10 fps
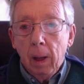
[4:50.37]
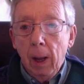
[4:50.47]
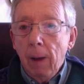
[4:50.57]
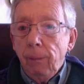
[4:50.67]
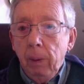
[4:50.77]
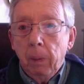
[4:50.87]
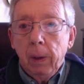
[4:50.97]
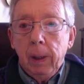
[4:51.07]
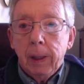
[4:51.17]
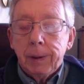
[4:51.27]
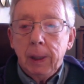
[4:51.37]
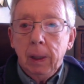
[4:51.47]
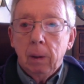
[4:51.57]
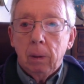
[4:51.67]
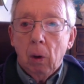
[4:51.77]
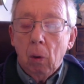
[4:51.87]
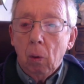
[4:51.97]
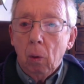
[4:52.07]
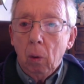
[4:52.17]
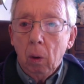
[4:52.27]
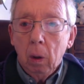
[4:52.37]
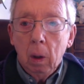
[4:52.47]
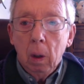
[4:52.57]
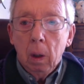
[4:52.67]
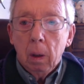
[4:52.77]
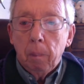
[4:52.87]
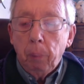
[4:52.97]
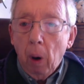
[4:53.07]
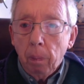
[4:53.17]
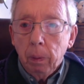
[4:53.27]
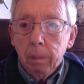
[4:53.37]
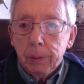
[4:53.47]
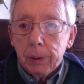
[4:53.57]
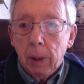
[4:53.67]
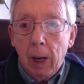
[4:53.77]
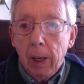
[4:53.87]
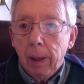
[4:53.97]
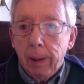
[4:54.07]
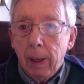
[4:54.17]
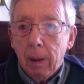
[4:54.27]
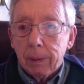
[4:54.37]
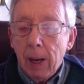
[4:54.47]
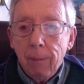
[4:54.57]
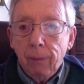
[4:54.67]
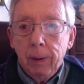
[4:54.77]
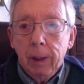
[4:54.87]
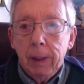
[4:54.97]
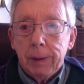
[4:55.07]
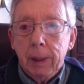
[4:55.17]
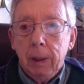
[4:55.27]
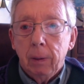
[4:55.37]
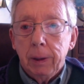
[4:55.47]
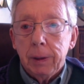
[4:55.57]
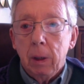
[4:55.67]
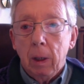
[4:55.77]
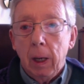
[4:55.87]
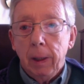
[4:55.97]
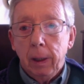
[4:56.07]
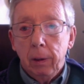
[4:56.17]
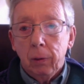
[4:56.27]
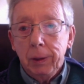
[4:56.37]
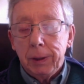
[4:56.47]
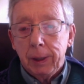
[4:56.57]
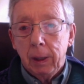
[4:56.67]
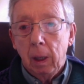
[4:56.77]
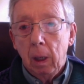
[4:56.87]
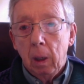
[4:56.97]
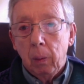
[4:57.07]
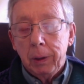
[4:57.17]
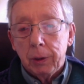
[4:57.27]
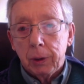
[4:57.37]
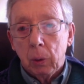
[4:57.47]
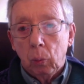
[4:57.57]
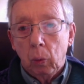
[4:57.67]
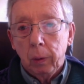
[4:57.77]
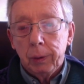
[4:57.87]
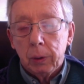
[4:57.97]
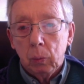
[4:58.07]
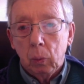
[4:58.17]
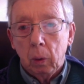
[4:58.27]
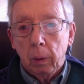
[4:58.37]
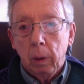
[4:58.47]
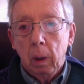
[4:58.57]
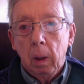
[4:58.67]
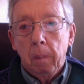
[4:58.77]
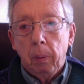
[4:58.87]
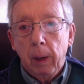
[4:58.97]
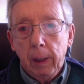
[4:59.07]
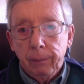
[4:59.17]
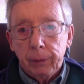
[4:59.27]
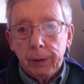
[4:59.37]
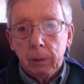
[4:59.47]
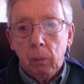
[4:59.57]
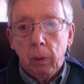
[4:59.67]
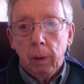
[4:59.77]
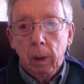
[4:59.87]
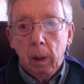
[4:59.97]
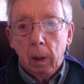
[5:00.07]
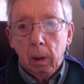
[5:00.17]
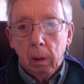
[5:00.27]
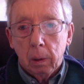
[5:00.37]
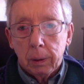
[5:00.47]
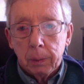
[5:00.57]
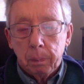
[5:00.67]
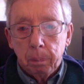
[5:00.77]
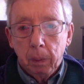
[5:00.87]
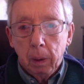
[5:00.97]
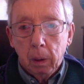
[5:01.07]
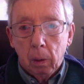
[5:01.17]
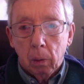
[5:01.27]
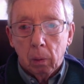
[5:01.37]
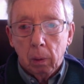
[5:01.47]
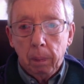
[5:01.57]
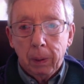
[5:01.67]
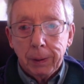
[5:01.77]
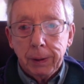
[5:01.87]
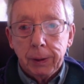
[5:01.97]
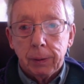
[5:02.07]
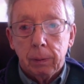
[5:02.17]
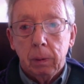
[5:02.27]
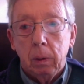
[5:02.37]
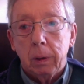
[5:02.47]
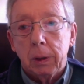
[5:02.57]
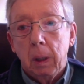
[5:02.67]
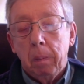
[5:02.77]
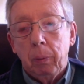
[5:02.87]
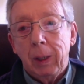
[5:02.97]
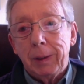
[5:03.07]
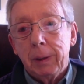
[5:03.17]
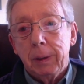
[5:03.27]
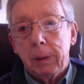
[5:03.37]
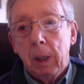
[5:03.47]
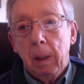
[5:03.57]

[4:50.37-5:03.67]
everybody gets healed. All problems are ironed out. Everything is healed. It's not like the anointing, where it's just a one-to-one praying for someone and God's glory passes through, God's presence,